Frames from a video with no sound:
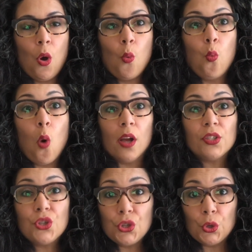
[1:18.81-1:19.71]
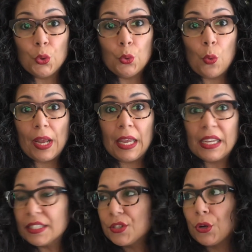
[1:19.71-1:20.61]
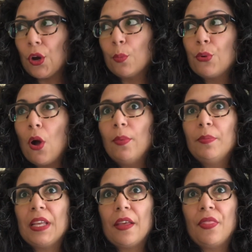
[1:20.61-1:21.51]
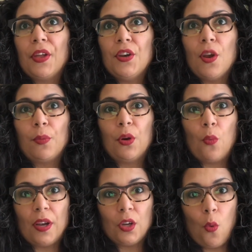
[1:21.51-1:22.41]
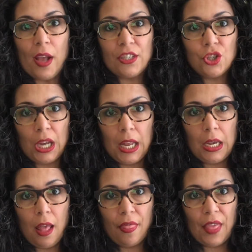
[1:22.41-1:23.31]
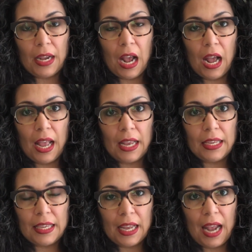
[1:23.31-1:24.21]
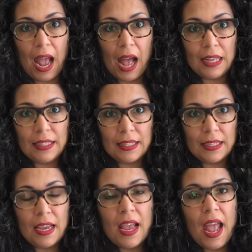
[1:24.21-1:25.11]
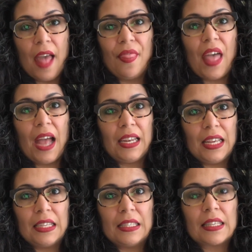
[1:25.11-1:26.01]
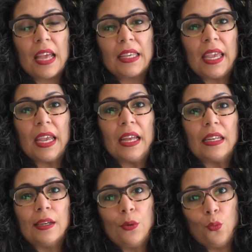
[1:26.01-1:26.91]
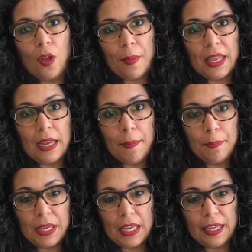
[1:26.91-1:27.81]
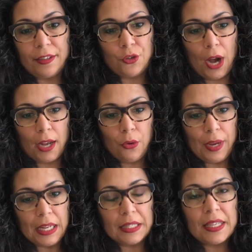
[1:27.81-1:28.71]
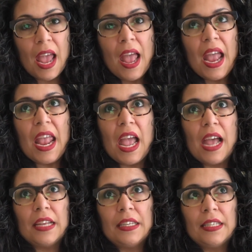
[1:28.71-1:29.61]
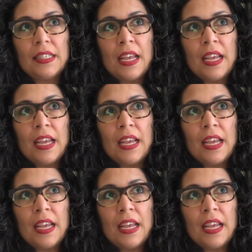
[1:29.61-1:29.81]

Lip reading: want to answer probably the number one question that I get asked, and that is, can women be drag queens? And